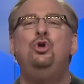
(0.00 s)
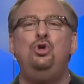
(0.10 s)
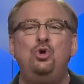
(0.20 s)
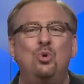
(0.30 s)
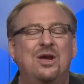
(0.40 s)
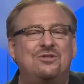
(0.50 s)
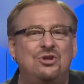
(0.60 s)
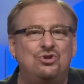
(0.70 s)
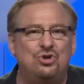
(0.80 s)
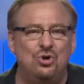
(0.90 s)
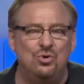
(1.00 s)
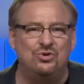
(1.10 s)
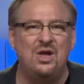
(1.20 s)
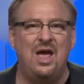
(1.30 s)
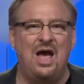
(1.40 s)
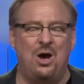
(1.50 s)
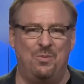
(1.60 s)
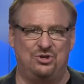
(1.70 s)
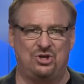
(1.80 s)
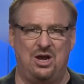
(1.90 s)
You get to choose how
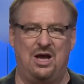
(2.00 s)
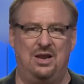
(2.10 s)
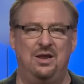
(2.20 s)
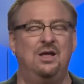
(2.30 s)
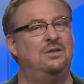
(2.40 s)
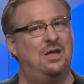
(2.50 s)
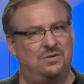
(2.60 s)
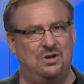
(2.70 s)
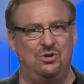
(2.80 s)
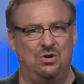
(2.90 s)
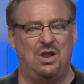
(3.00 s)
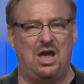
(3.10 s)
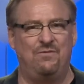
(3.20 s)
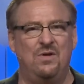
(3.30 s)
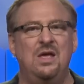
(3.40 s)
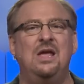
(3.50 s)
much God does in your life.